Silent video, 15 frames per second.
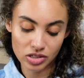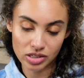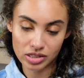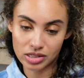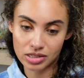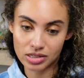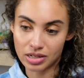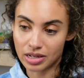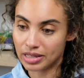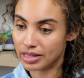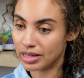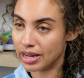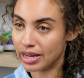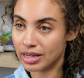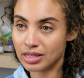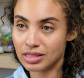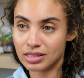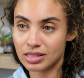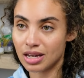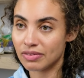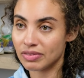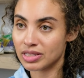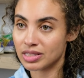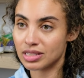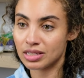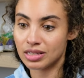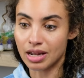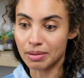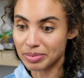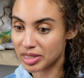just a nice, obviously
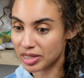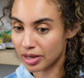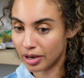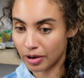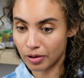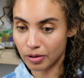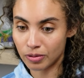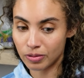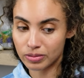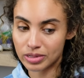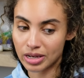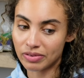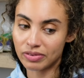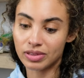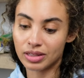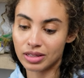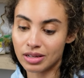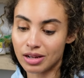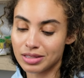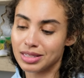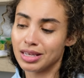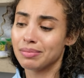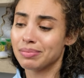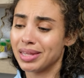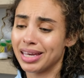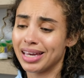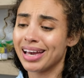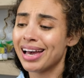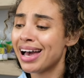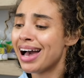nupsy coat. Definitely not
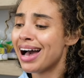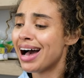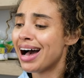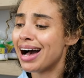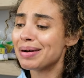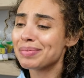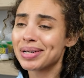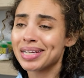something I'm